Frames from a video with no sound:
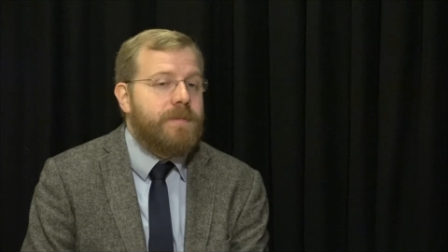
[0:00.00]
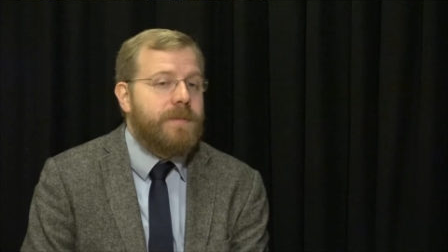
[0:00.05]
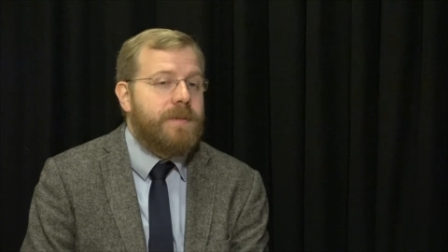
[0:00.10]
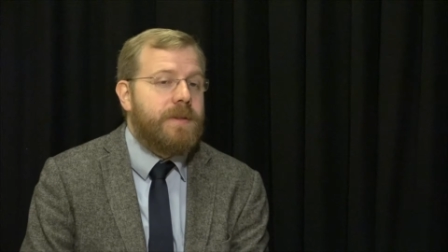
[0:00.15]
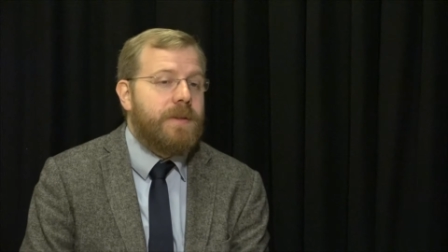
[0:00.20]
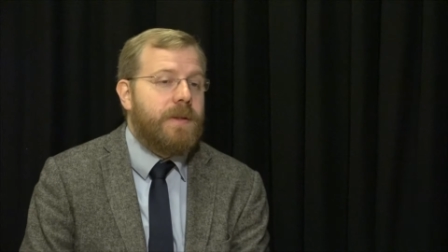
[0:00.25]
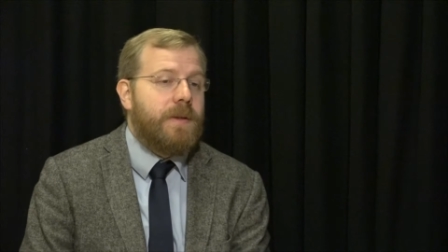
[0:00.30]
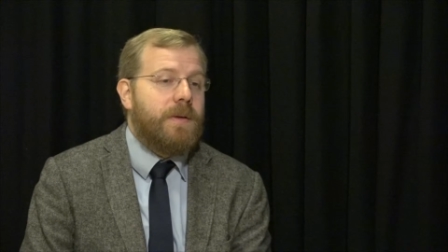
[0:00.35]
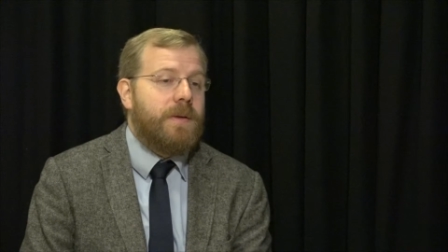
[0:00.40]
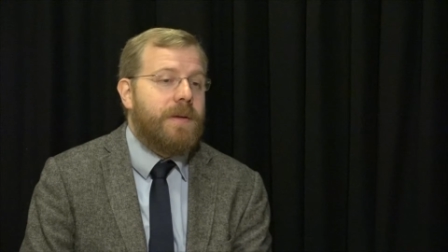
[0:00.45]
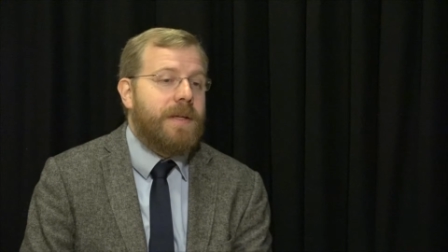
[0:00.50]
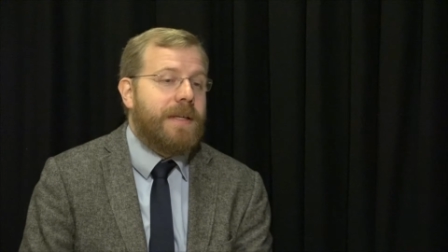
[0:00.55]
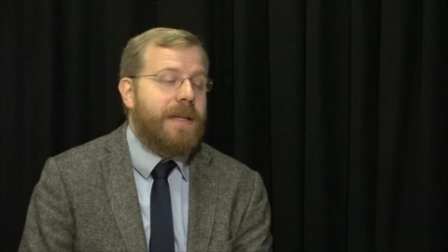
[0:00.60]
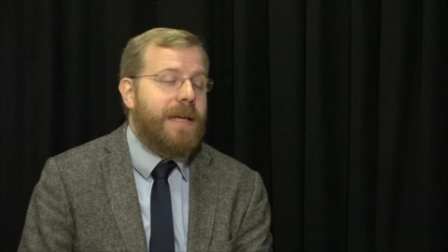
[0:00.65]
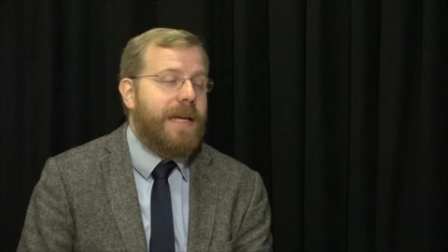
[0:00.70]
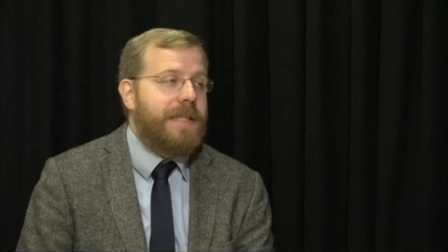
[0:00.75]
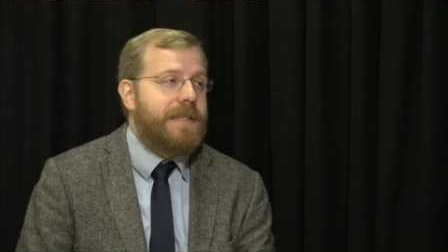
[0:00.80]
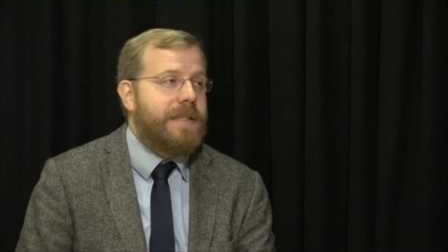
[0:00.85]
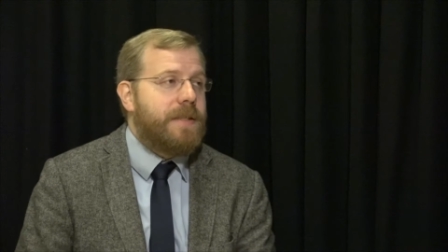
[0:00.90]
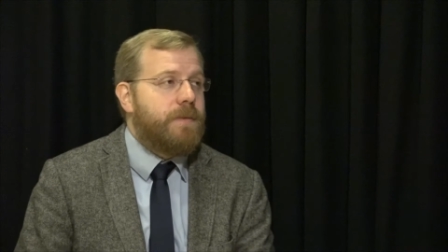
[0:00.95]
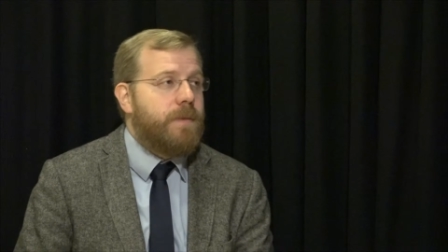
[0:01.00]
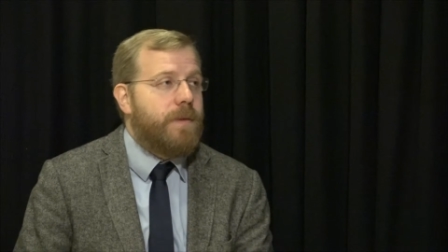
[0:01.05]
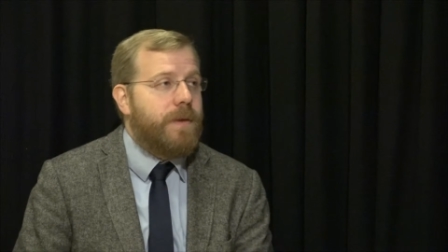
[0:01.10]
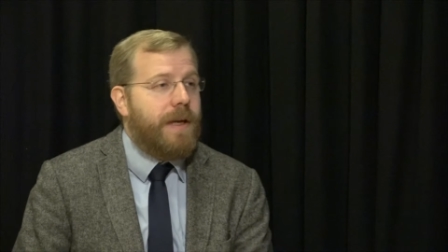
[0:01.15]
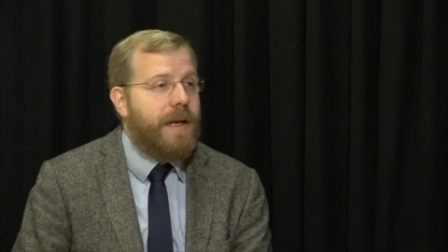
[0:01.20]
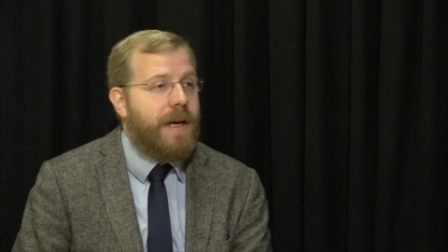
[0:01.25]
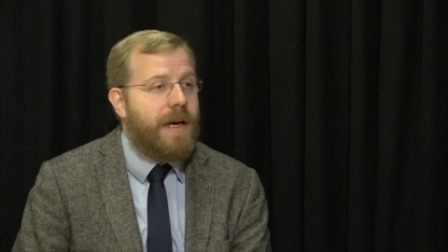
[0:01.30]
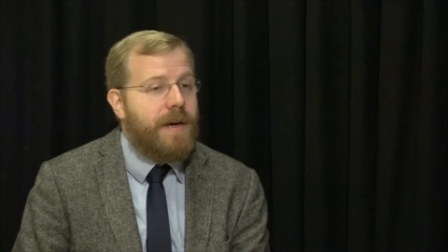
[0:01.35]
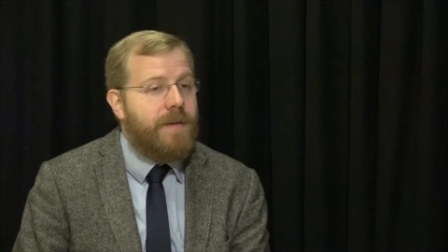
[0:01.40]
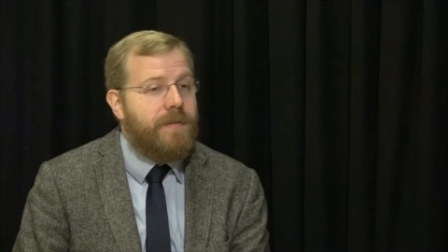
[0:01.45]
So in cases where
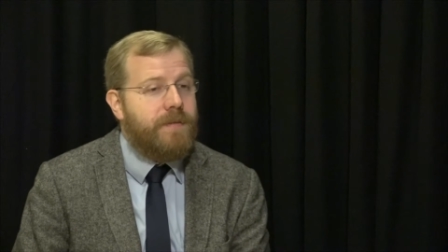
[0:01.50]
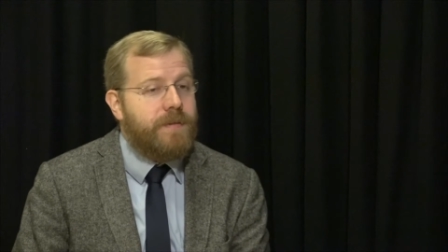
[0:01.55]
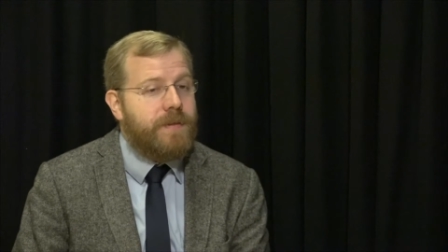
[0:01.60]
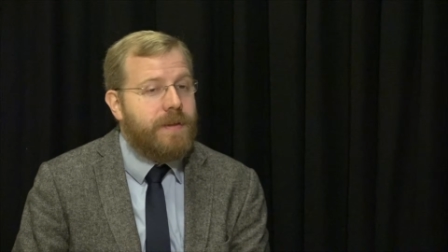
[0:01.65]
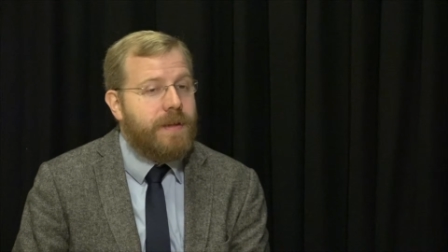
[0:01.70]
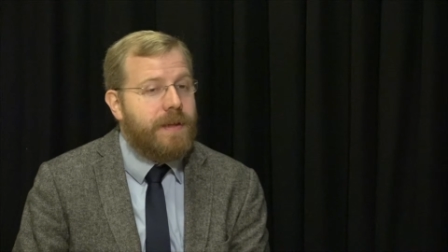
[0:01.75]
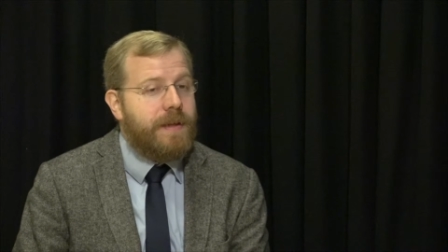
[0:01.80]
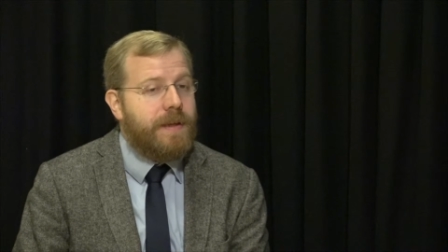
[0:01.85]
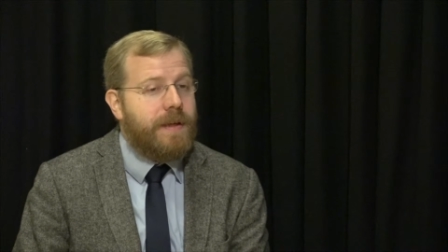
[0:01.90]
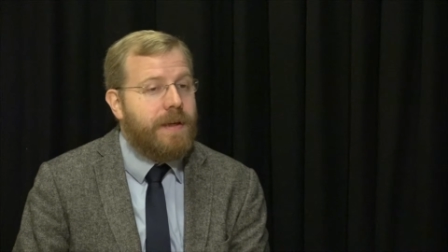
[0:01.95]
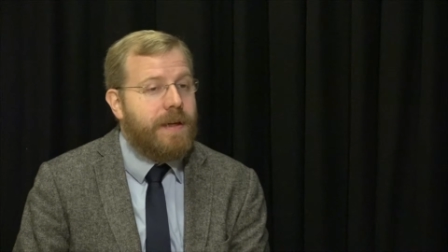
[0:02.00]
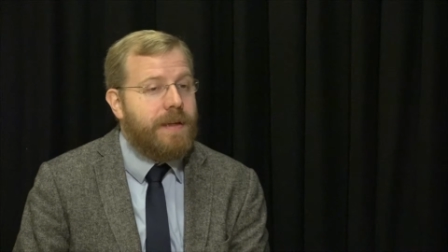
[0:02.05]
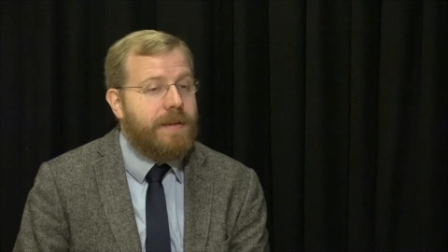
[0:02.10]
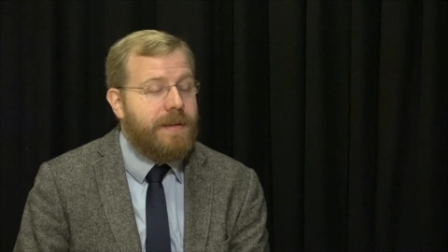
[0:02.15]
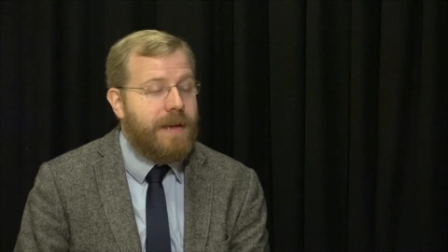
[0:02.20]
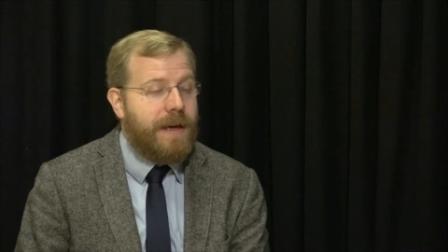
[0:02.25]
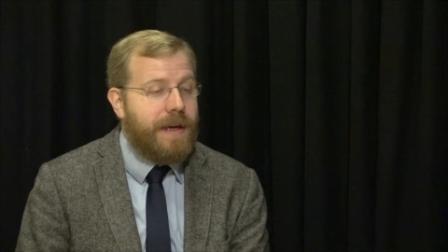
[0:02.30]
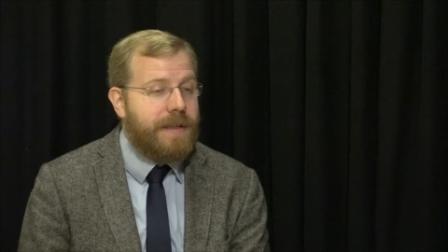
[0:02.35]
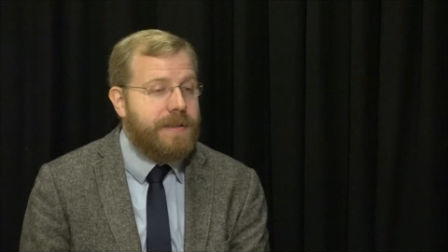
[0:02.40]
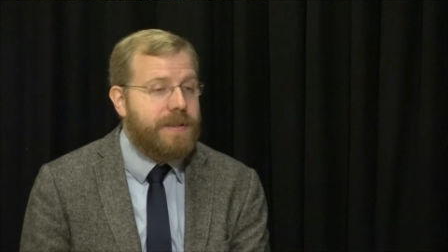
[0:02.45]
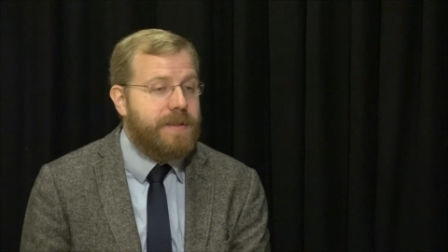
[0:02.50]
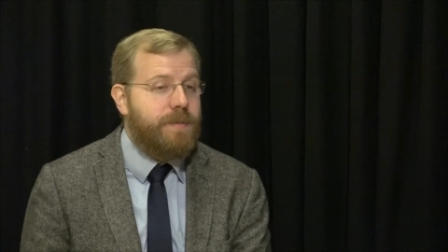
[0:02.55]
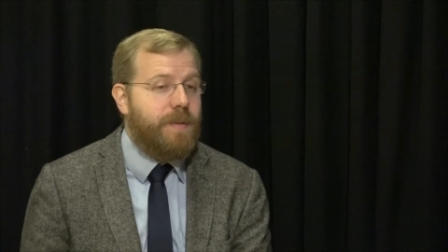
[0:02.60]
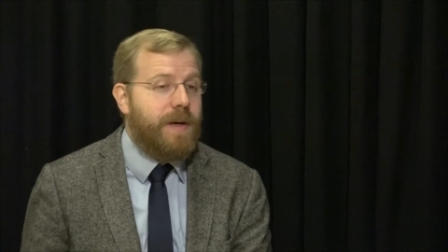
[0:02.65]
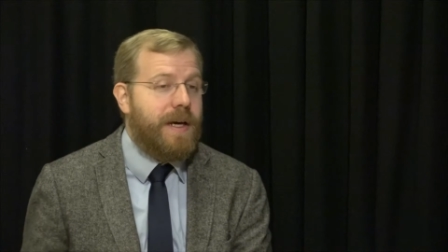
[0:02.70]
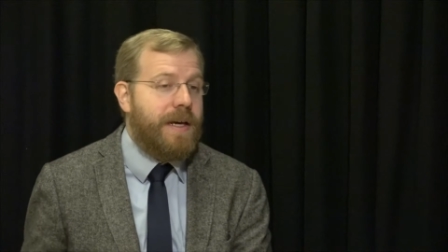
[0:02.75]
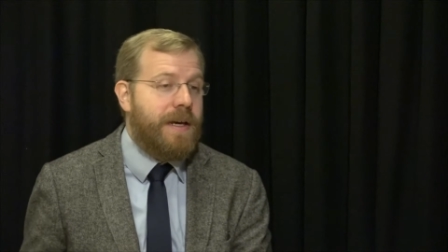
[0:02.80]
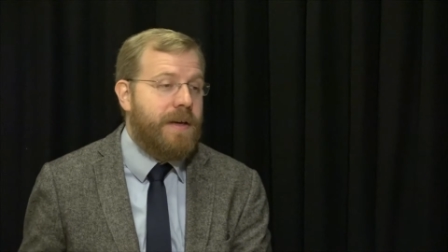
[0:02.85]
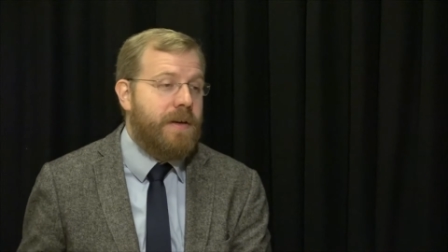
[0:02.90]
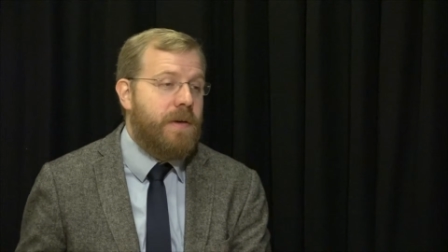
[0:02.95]
we have uh, a text
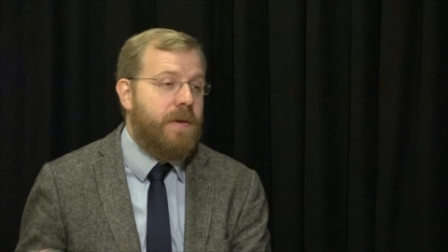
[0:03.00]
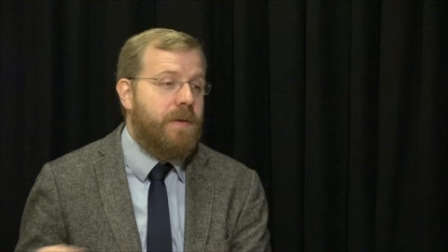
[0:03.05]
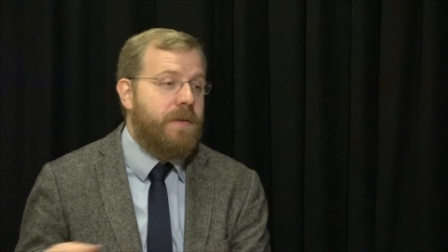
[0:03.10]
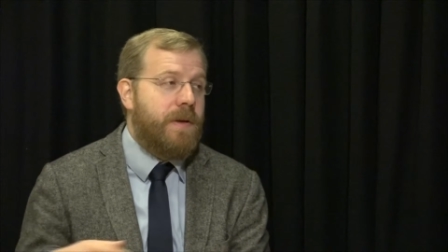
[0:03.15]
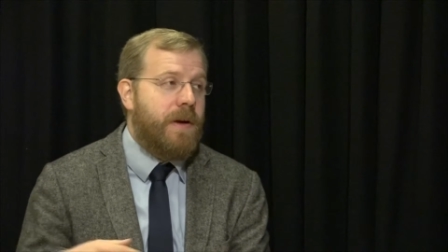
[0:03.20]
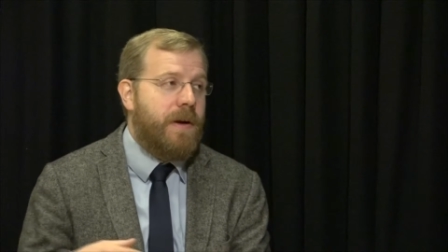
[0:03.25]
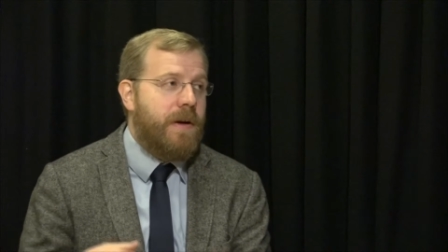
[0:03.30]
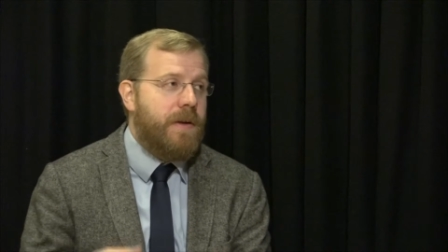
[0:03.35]
by a known